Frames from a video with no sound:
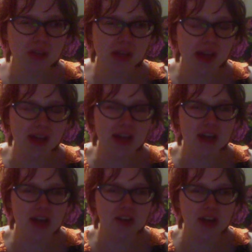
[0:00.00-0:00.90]
and,
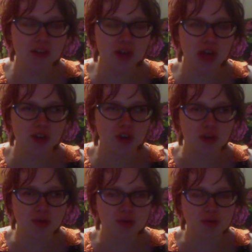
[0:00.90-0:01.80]
and and and her
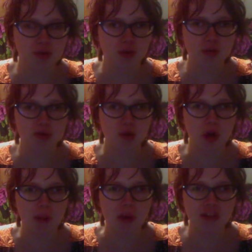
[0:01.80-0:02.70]
sisters are
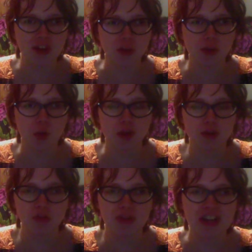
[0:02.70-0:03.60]
about the only
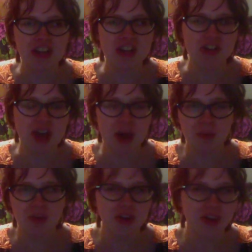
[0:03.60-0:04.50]
ones with any depth.